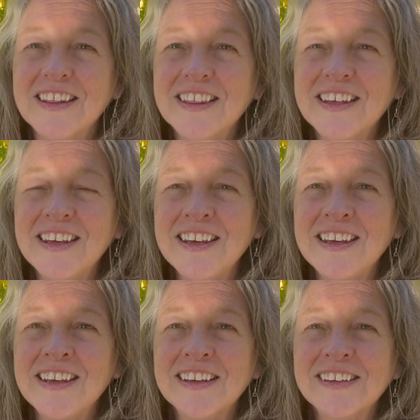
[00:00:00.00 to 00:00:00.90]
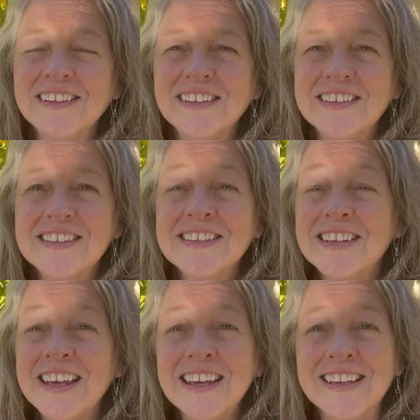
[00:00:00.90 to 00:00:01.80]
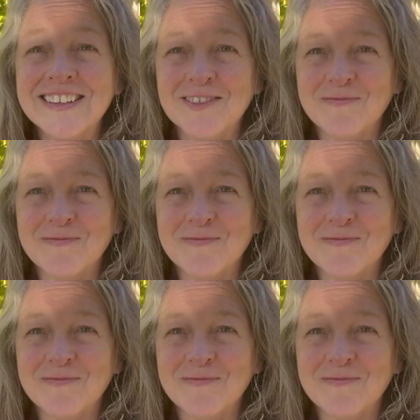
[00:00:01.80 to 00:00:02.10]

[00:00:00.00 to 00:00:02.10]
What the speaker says: The skin,